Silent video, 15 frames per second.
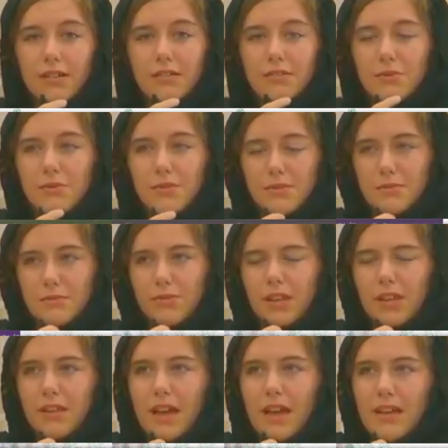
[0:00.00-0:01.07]
and it was
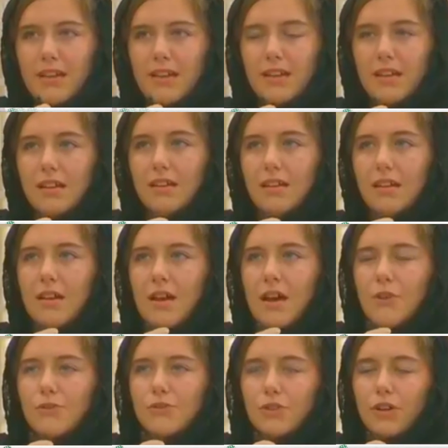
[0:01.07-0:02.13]
really late, and
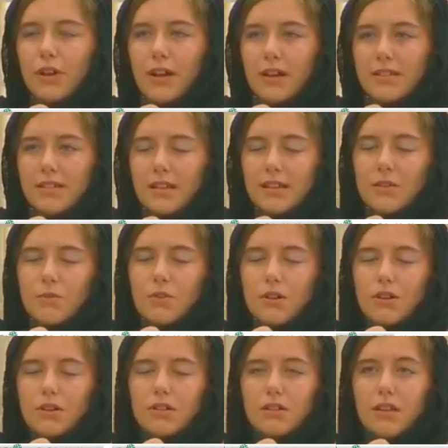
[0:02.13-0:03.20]
I was crying because I didn't
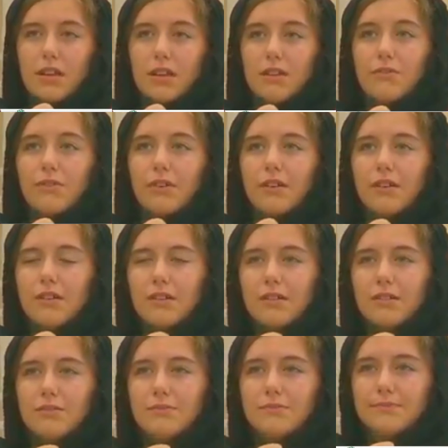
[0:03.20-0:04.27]
want her to leave.
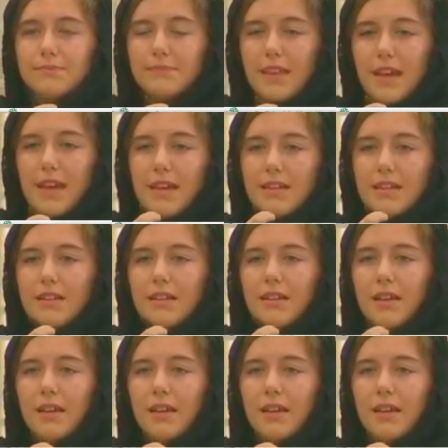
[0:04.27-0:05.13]
And